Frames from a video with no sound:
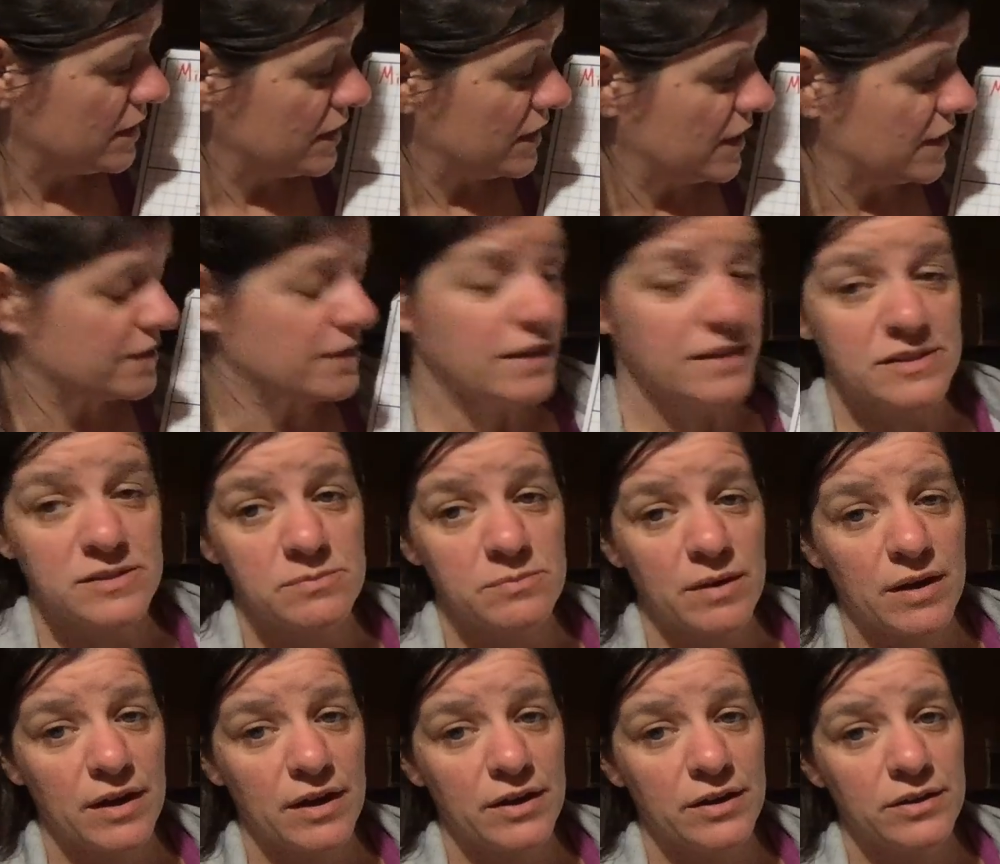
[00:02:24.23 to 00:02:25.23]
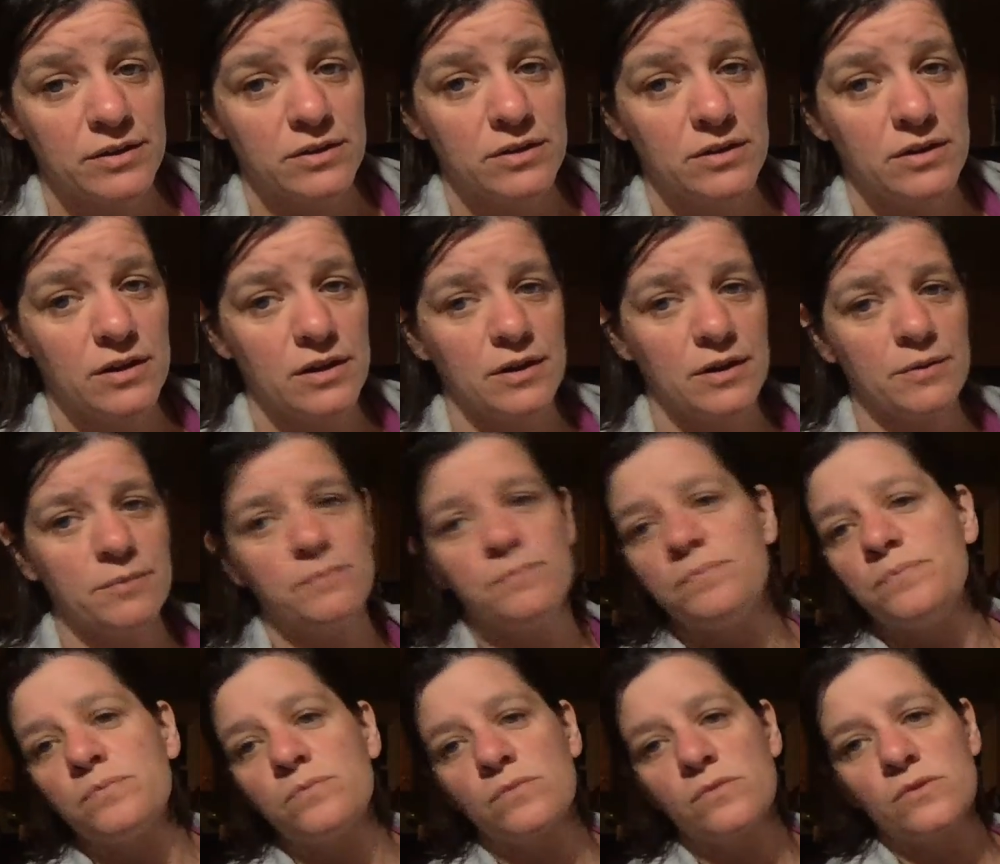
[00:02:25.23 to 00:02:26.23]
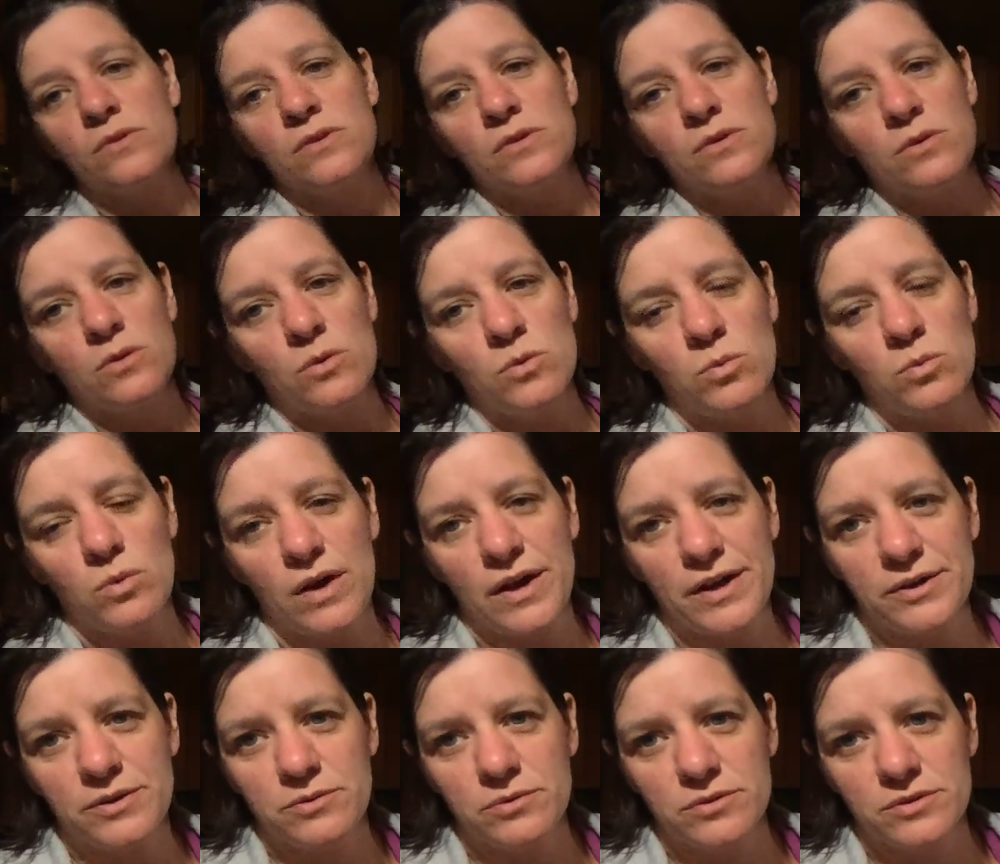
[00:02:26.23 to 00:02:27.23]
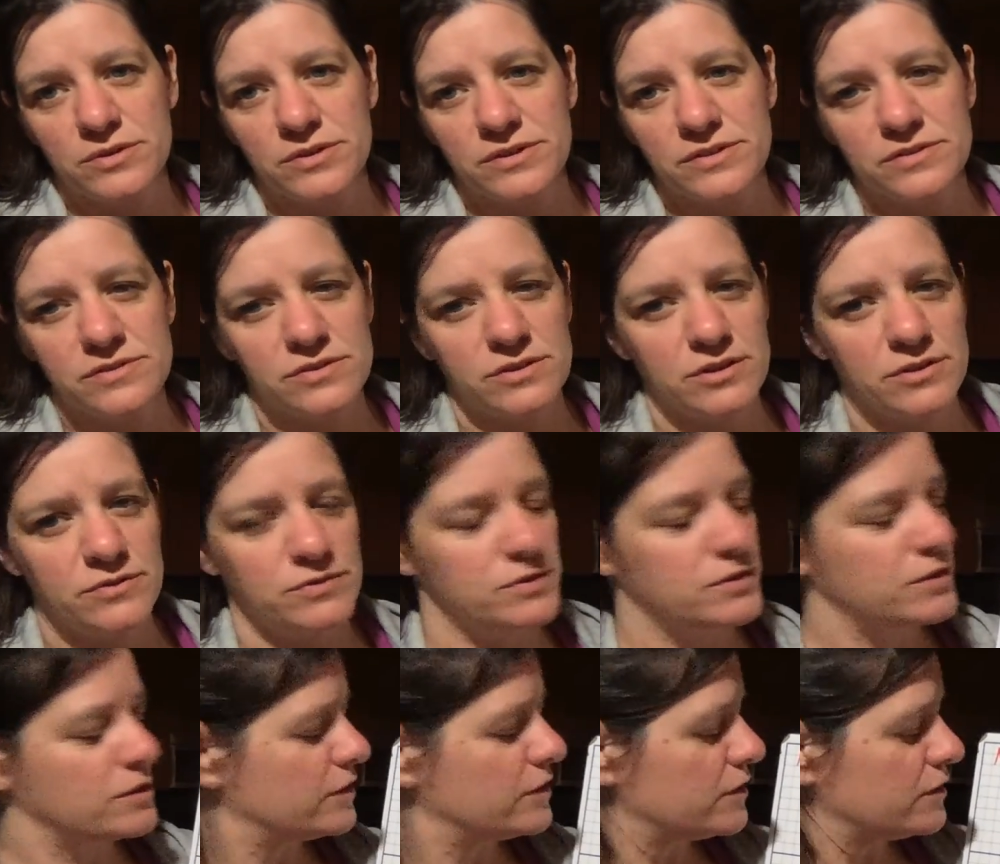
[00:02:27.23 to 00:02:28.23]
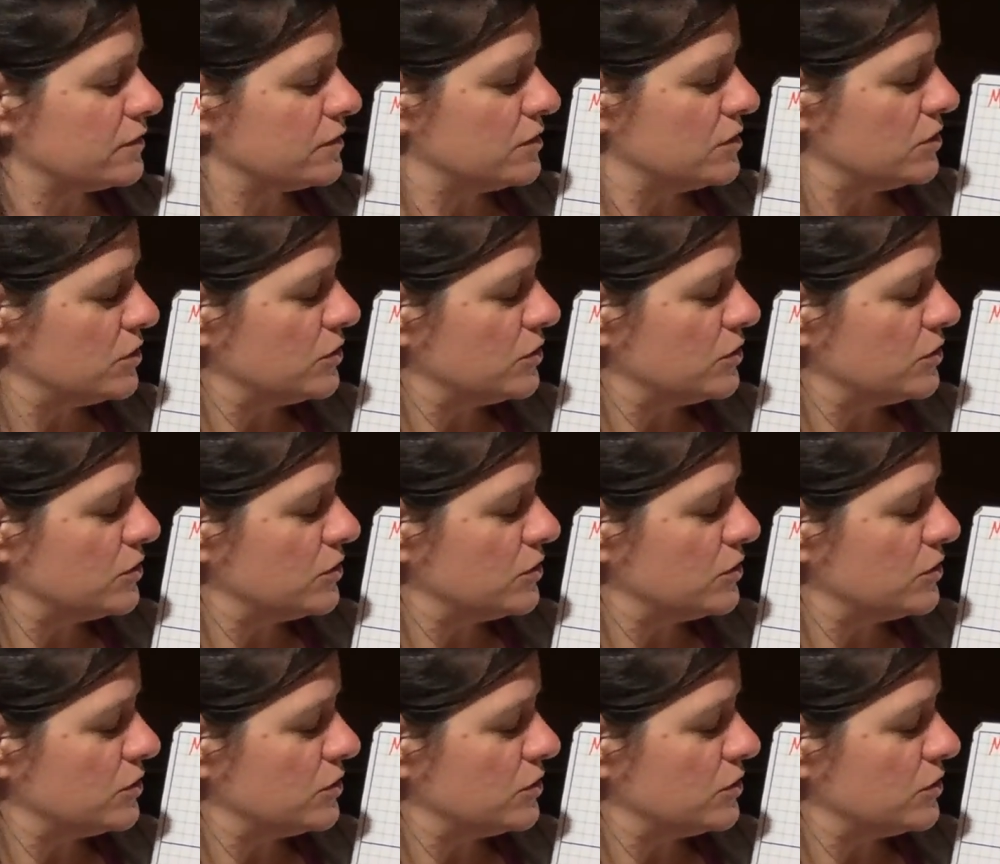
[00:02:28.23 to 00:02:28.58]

And that's my y coordinate. Sorry for the glare.